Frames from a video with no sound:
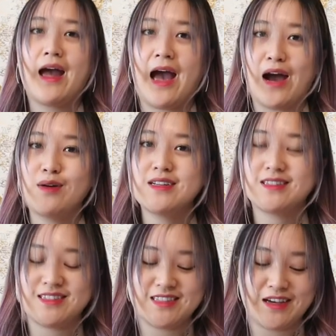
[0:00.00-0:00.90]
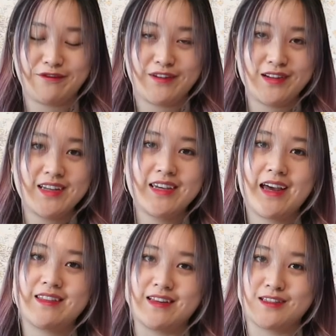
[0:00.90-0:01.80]
I would definitely
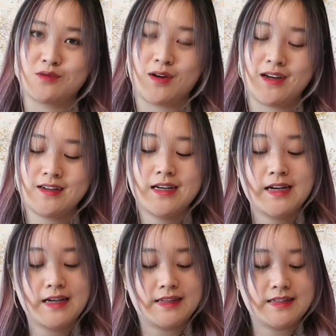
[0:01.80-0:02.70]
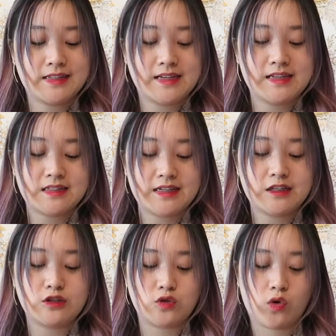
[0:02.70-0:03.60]
get this one. This is the
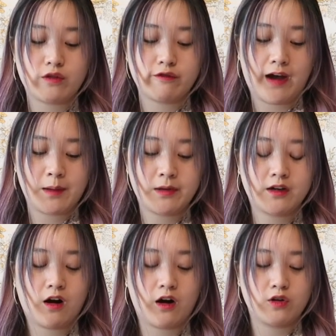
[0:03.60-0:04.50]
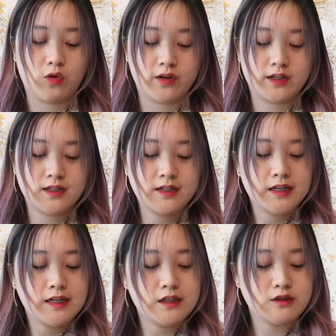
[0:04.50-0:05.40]
Dior Vibe card holder.
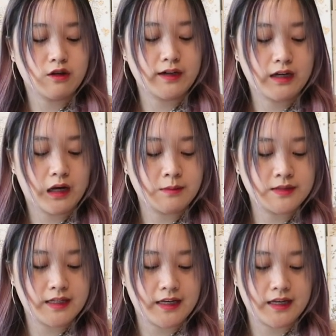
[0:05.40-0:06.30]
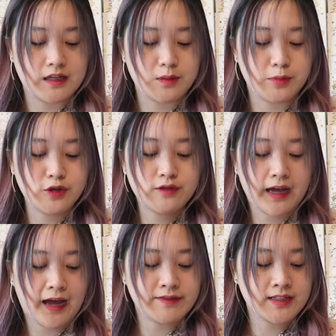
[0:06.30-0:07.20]
So it comes in blue
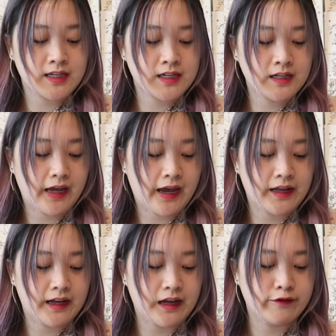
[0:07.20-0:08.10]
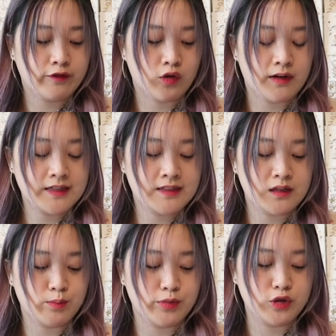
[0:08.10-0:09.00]
calfskin and a
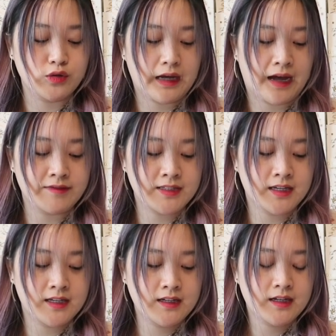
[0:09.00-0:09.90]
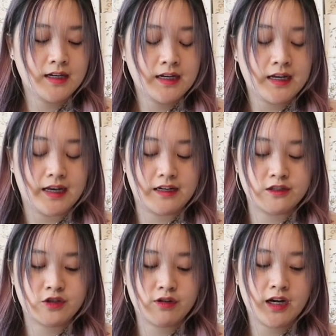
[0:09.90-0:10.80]
fluorescent blue calfskin. It is
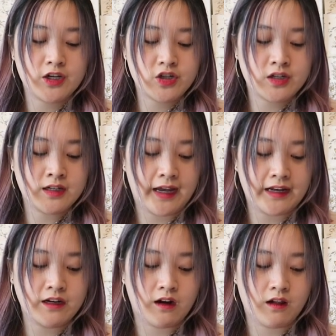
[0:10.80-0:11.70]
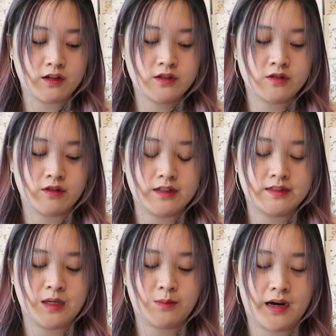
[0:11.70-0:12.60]
$380, so the
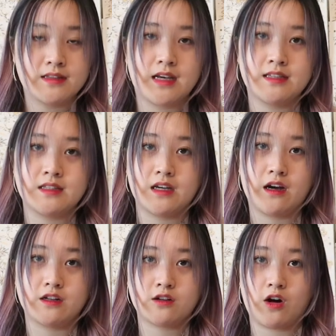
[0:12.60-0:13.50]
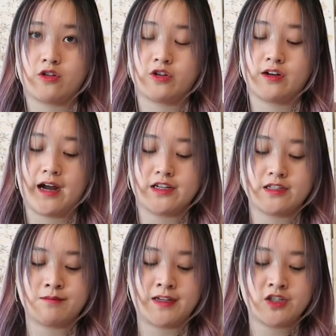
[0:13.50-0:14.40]
same price as the other card holder I
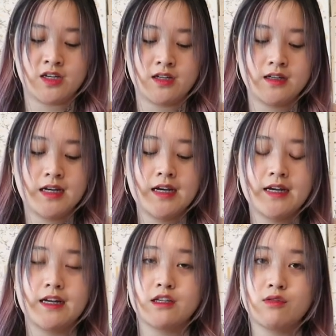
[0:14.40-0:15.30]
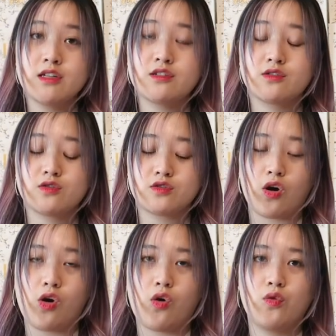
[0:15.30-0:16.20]
just mentioned. This one is
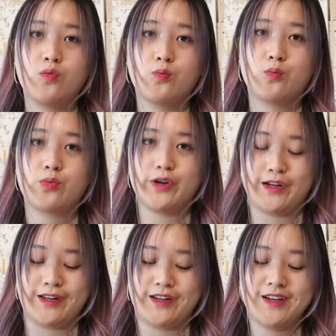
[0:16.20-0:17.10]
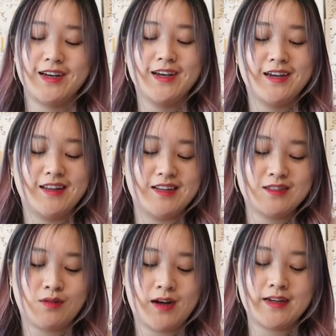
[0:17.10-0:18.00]
so pretty.
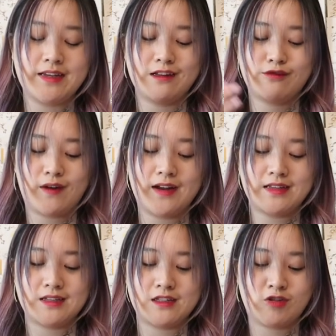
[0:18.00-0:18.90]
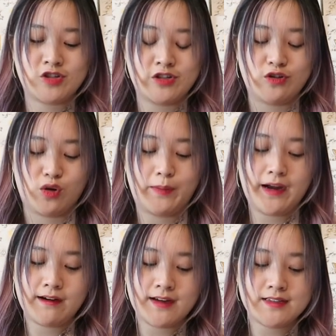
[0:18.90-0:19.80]
This one in the front, it says Christian Dior
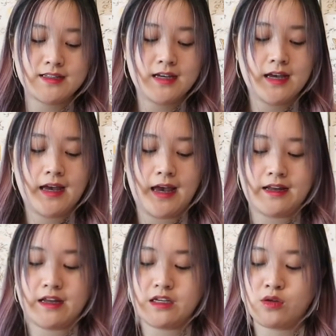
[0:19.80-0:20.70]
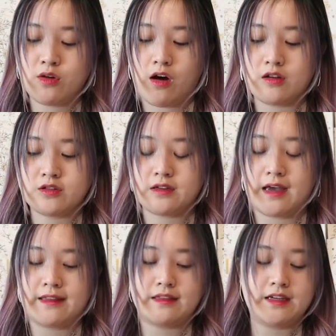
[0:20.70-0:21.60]
Paris, and then you will also
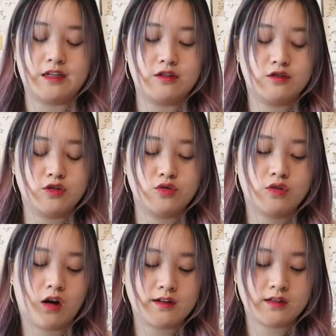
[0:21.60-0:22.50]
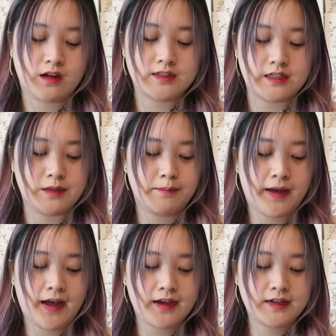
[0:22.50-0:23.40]
get the 2 card slots in the
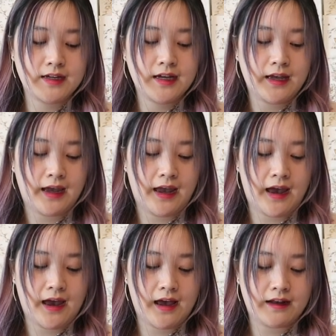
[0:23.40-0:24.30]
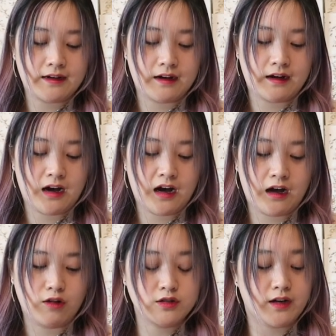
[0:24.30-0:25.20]
back, and
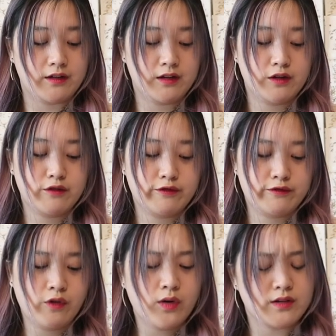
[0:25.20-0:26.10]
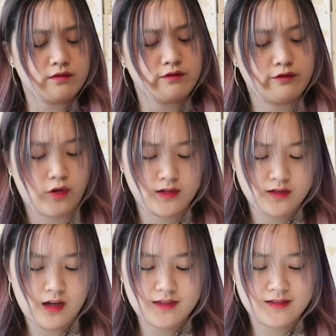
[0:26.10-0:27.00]
oh sorry, four
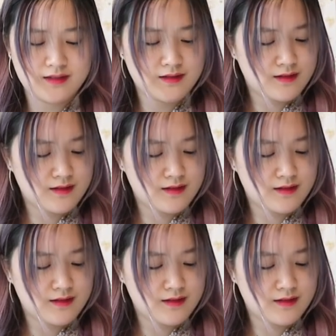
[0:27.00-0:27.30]
slots.